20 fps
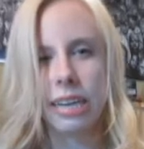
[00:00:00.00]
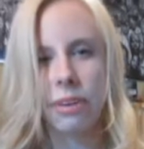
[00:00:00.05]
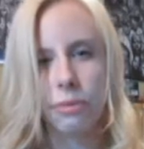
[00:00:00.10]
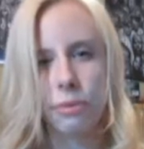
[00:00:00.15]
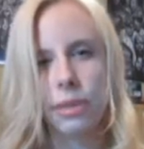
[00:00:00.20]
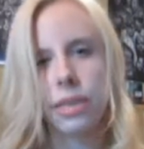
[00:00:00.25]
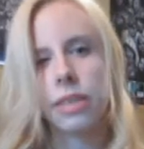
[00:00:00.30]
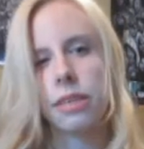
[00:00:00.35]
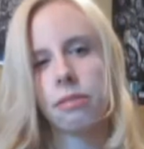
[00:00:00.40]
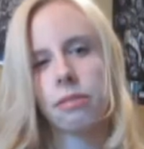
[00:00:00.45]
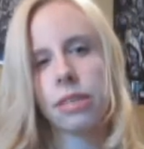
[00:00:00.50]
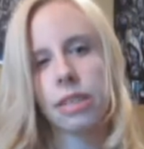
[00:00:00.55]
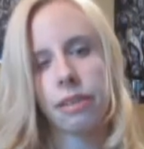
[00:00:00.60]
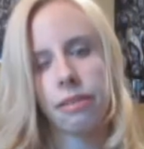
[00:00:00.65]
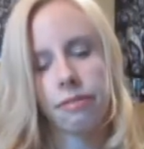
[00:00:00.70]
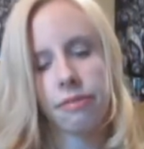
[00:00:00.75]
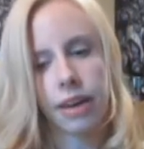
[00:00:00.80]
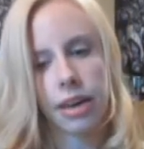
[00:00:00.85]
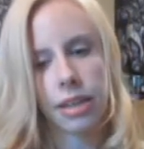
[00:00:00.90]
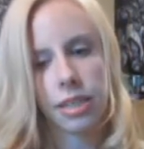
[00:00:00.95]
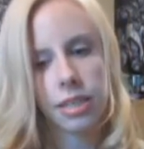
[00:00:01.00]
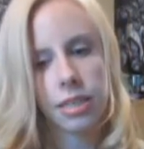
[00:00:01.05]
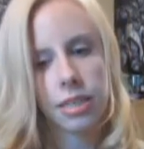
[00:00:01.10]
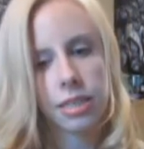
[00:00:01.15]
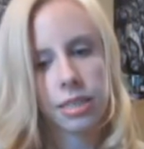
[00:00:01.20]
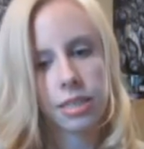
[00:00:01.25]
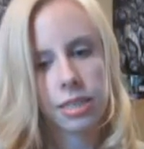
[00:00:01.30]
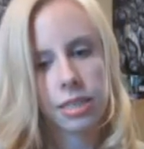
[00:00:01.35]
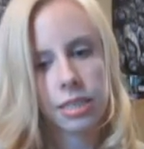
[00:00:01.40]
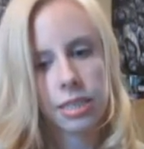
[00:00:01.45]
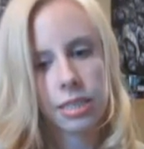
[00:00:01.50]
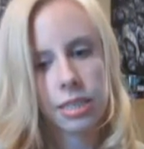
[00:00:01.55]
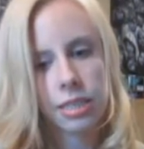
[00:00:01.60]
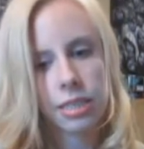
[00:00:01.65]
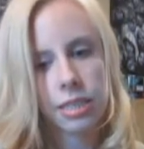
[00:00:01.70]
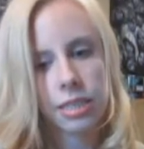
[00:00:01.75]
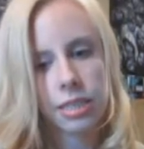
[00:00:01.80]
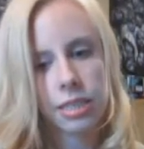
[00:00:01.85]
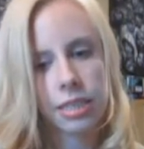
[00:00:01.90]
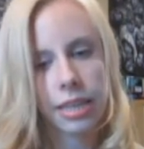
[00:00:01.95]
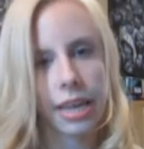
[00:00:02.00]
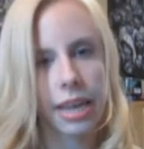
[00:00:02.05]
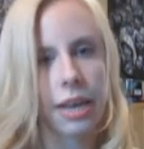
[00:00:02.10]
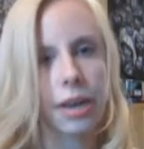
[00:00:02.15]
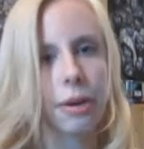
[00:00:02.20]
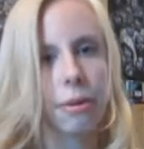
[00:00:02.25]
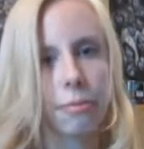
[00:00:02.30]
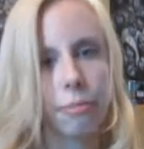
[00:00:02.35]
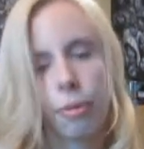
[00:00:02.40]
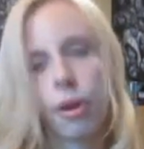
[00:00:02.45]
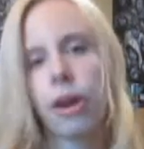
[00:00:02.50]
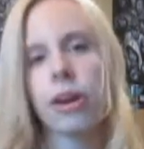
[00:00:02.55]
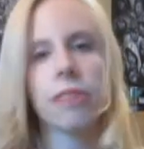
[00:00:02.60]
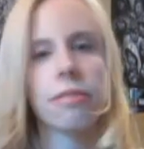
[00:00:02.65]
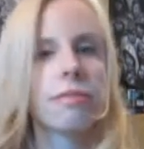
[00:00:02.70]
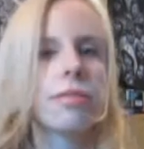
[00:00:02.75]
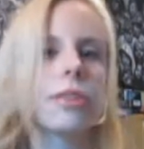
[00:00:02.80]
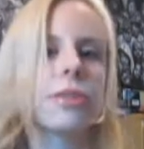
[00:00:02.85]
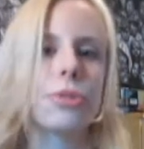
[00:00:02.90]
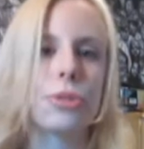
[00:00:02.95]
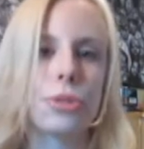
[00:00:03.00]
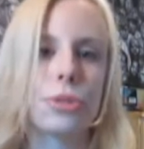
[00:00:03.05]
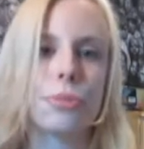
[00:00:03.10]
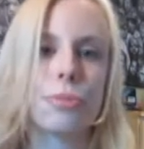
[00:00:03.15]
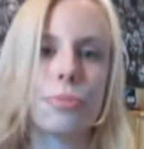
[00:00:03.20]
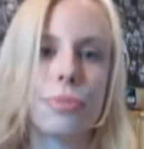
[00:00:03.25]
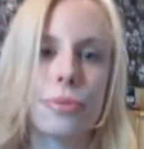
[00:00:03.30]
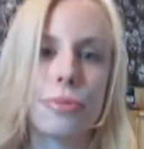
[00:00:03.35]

I really felt like part of the group.